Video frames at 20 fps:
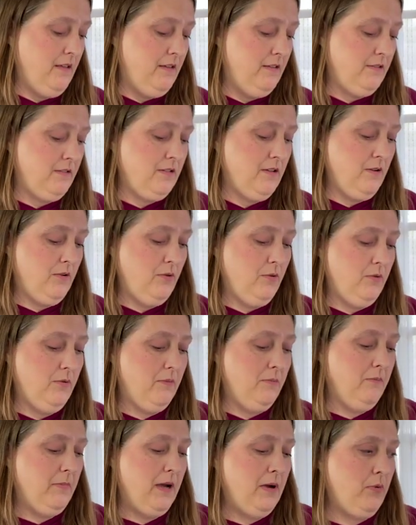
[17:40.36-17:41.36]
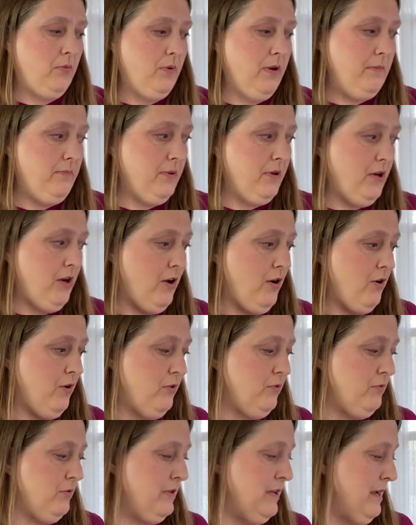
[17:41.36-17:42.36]
So my
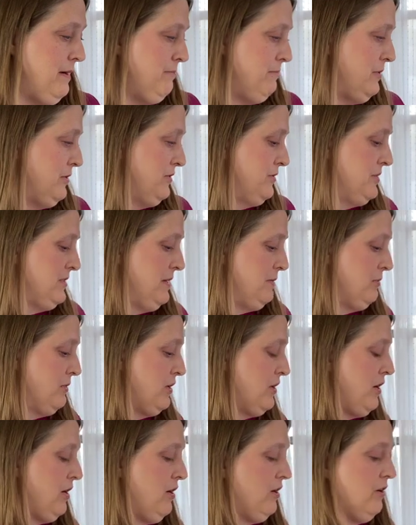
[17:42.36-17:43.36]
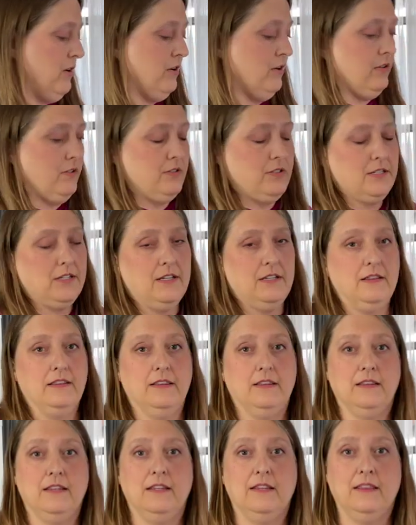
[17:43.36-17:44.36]
WIPCO numbers that were called
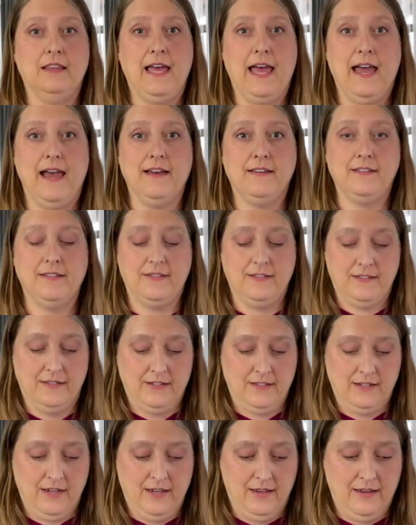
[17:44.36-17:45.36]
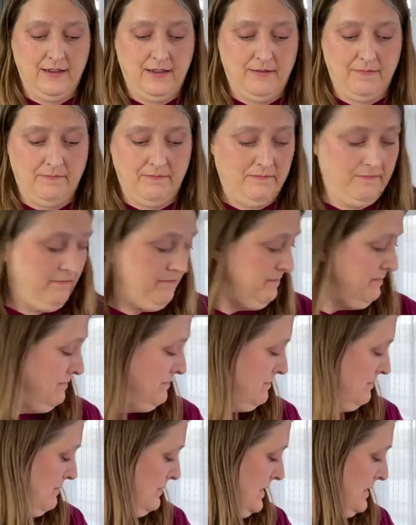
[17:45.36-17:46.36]
last,
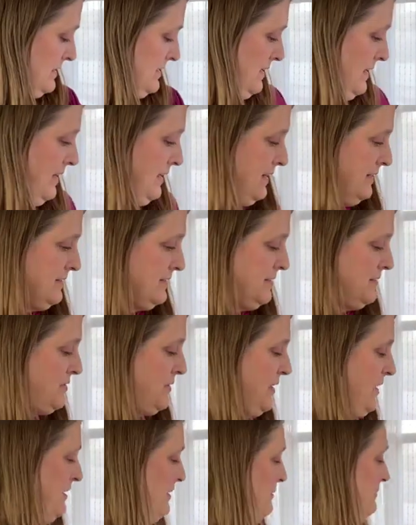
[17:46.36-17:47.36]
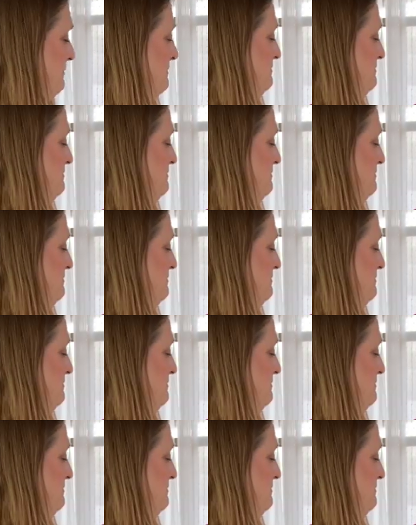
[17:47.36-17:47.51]
let's see, I guess it's right here,